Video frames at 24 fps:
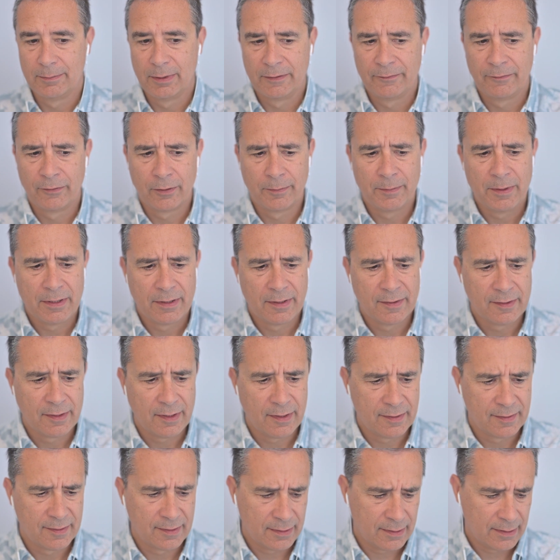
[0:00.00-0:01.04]
But for me, this
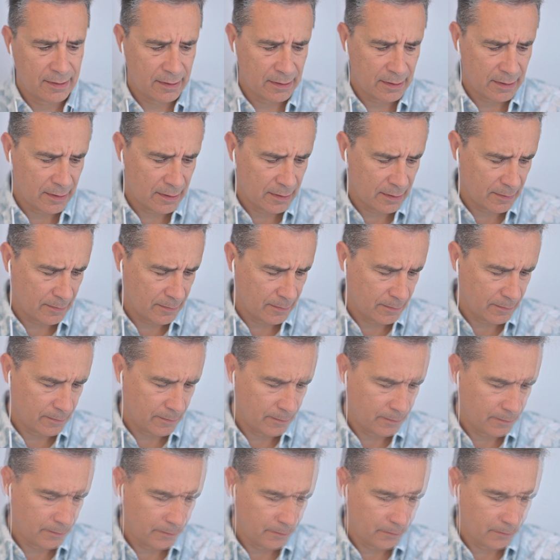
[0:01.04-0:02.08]
is,
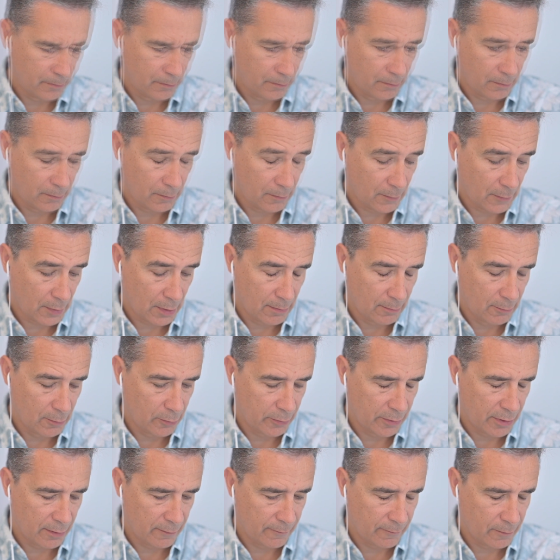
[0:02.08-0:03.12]
I'm
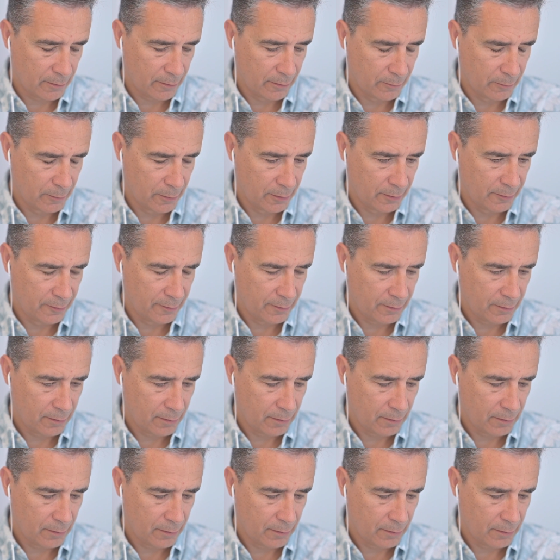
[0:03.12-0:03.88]
looking for the words.